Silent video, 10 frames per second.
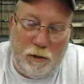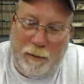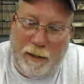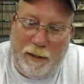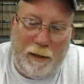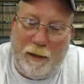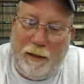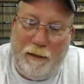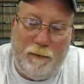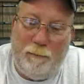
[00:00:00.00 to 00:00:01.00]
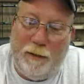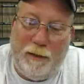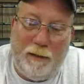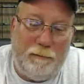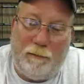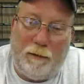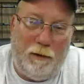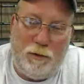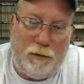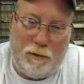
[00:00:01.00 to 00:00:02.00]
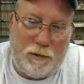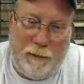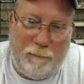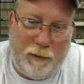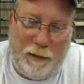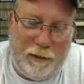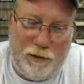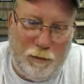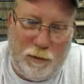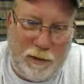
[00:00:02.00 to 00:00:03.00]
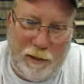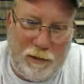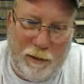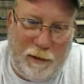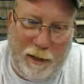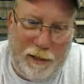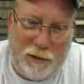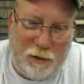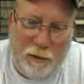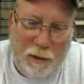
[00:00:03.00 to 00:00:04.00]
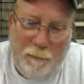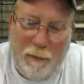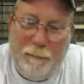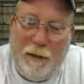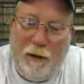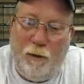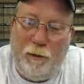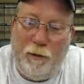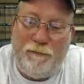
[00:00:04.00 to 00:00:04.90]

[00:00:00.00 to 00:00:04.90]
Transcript: year may not even been close to the same thing that you was catching there last year. Maybe a whole